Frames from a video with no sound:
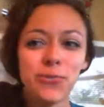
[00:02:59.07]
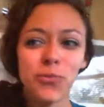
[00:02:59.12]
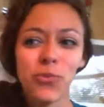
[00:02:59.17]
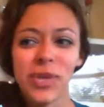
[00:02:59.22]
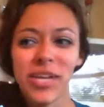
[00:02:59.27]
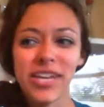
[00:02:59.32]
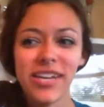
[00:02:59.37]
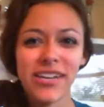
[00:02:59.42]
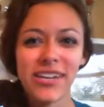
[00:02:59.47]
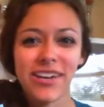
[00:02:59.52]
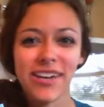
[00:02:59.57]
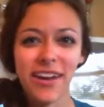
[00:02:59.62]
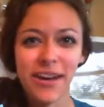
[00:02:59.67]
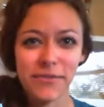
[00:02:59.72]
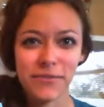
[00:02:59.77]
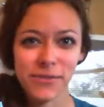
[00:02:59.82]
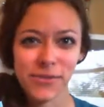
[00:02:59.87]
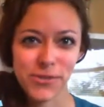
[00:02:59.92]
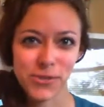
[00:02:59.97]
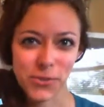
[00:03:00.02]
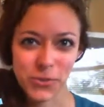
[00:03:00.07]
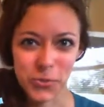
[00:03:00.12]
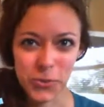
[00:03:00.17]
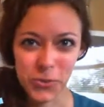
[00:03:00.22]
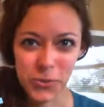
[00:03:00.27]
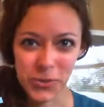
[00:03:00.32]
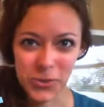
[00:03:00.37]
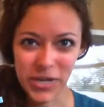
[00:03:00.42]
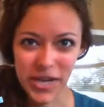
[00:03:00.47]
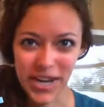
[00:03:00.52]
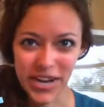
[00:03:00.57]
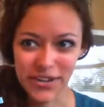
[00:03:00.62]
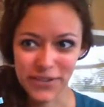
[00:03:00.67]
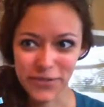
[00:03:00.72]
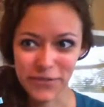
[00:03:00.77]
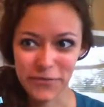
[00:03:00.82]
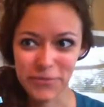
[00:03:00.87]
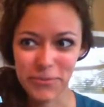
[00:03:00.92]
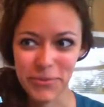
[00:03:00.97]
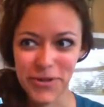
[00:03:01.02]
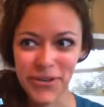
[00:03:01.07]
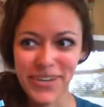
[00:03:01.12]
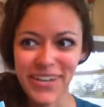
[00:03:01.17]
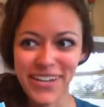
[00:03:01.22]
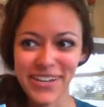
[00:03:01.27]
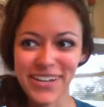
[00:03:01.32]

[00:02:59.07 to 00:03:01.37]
week of school kind of book.